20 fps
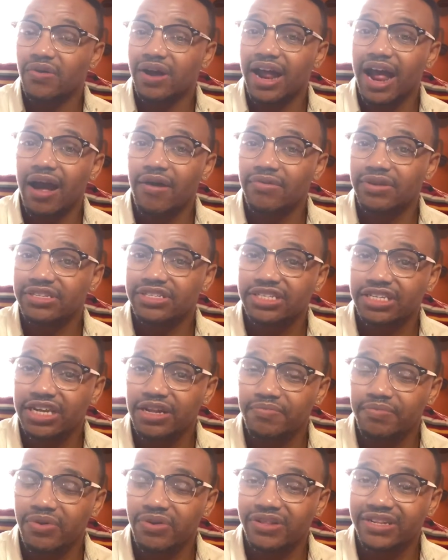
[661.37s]
I wouldn't
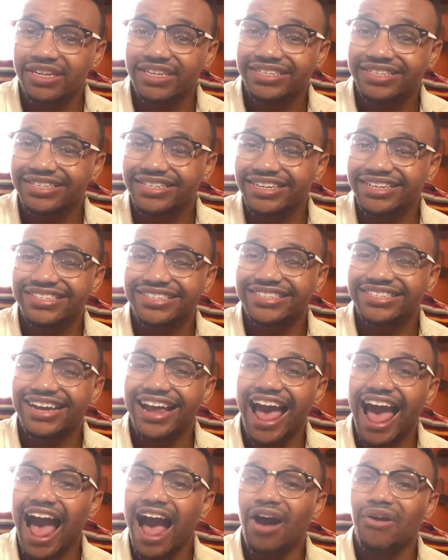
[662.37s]
sleep on this 6
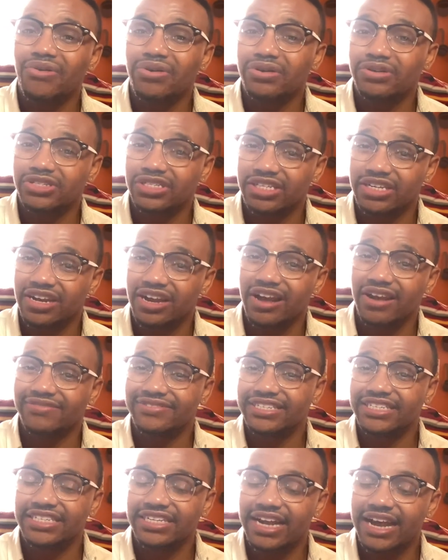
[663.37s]
hours of
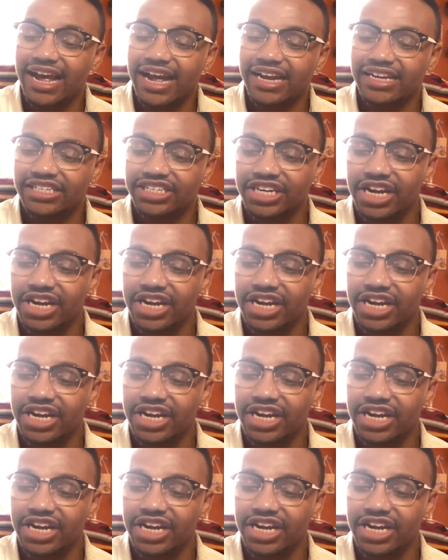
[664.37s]
sillage.